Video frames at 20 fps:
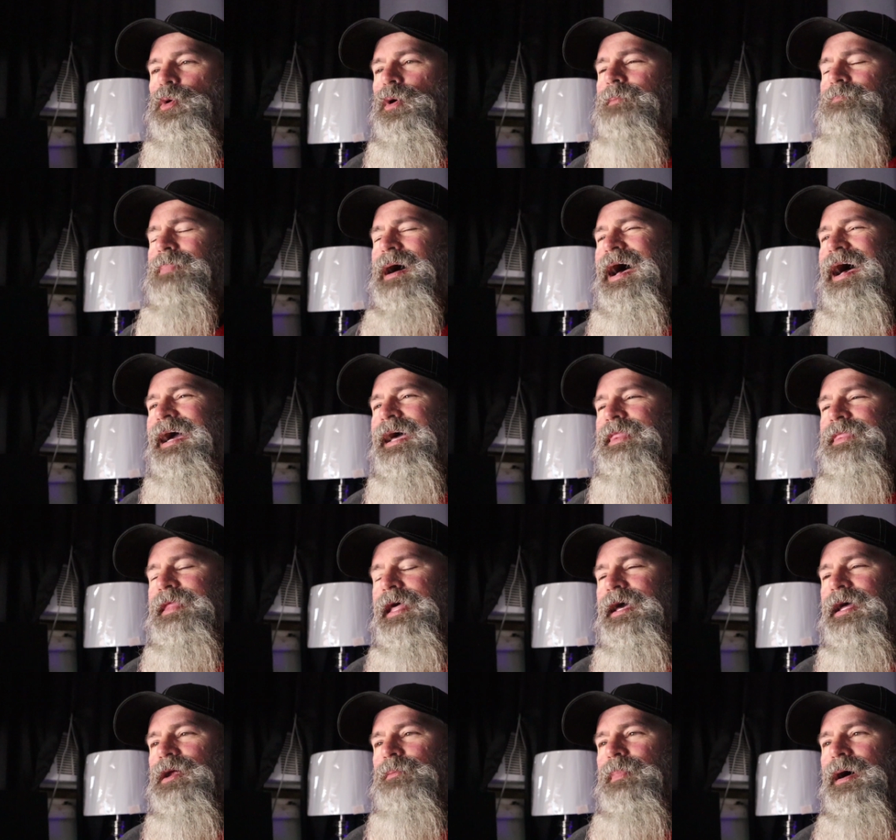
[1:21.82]
Going back and
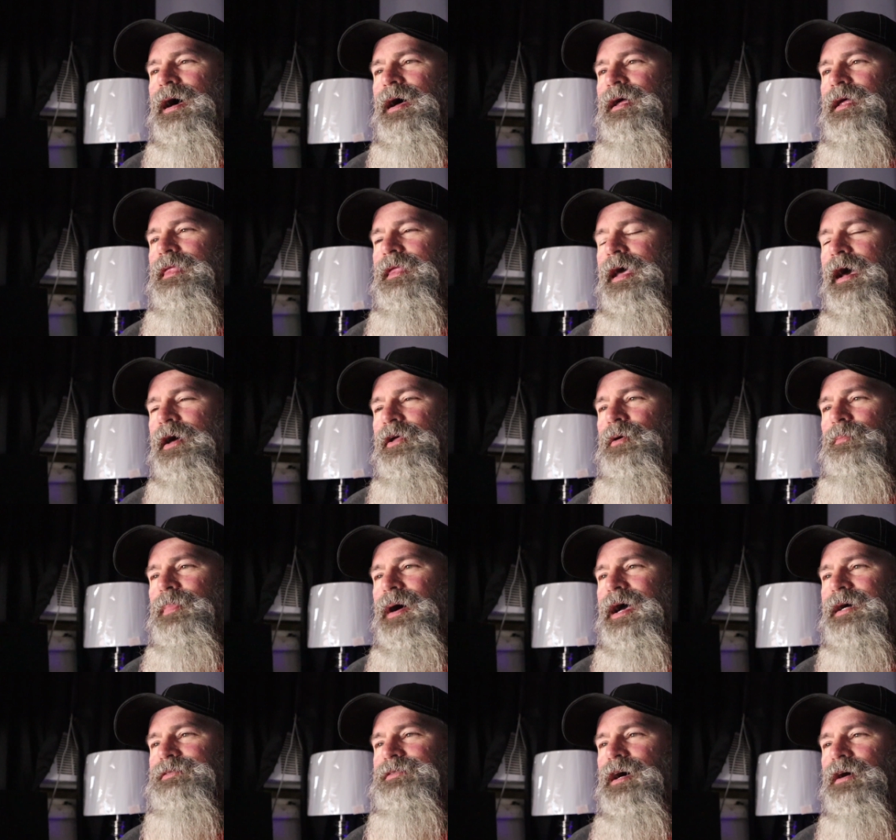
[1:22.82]
thinking about it and the other
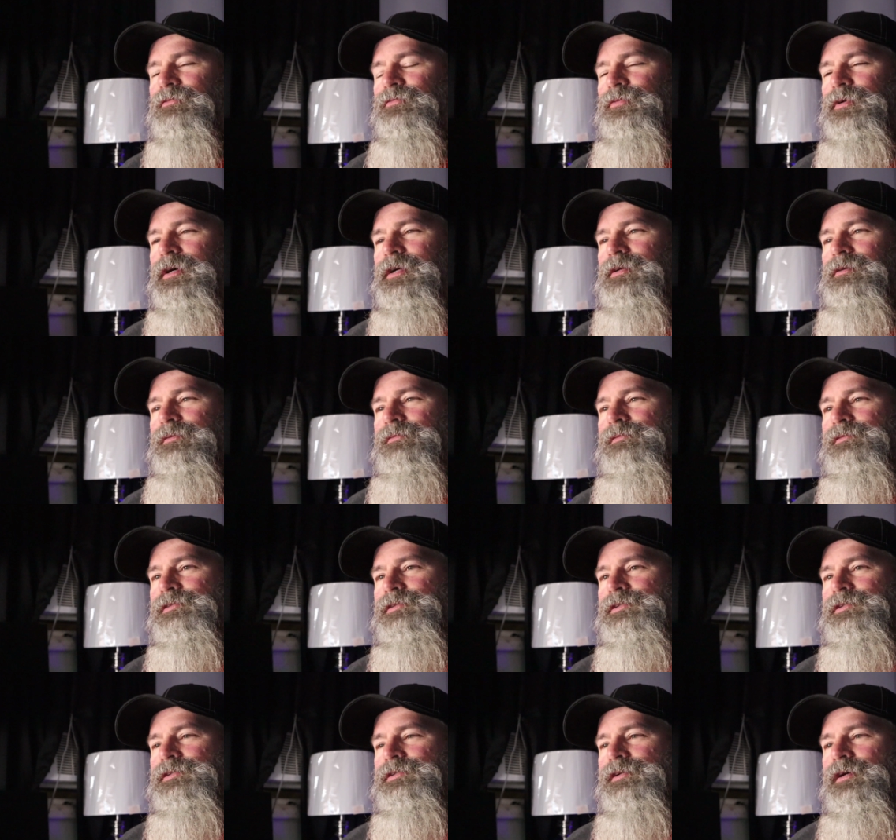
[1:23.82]
bikes I've ridden,
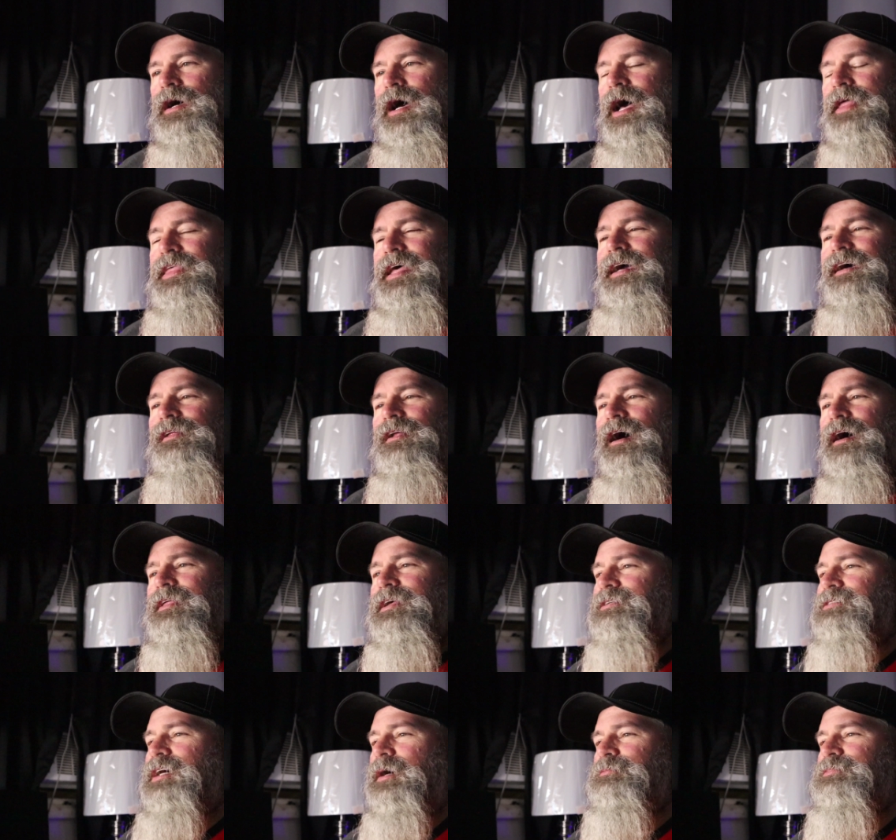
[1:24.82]
I think a lot of
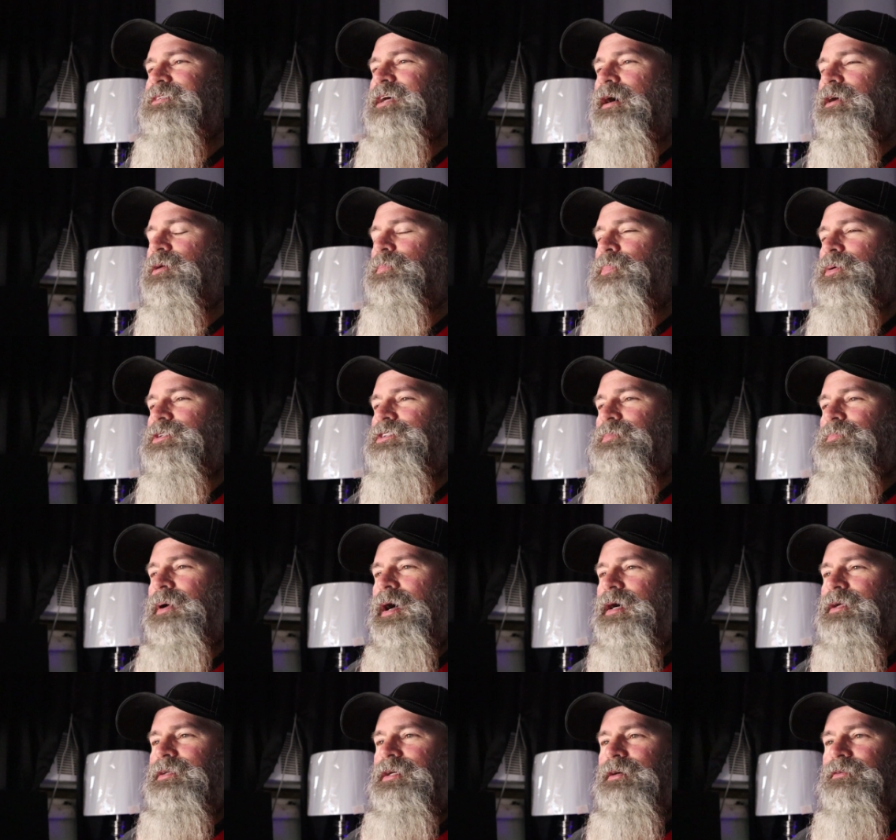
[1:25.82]
this comes down to
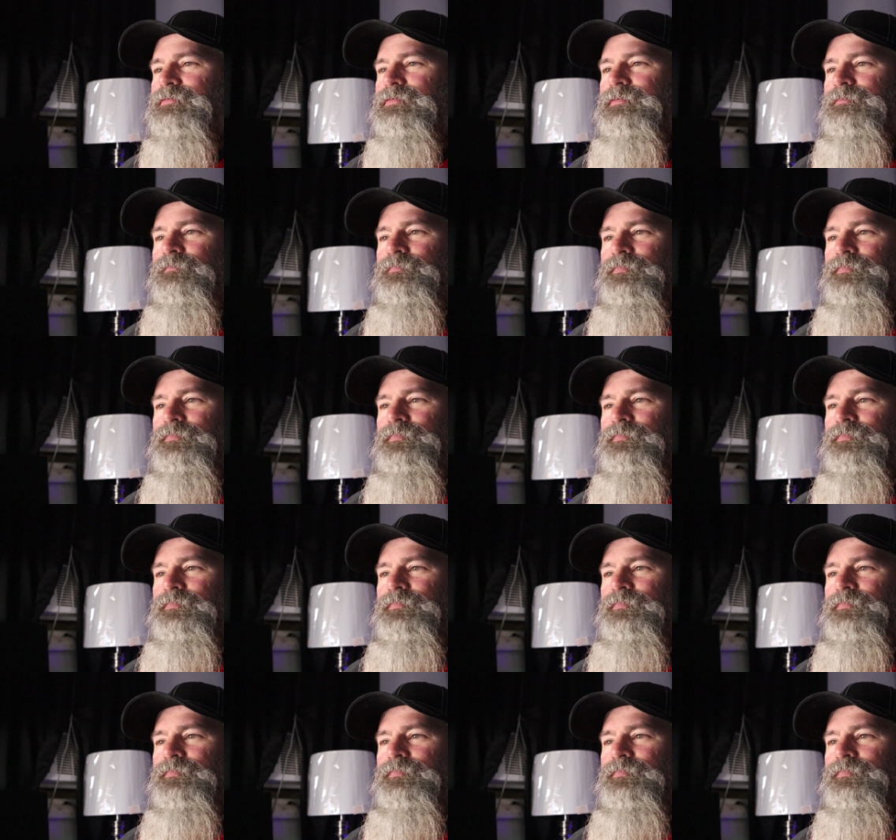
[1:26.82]
perspective.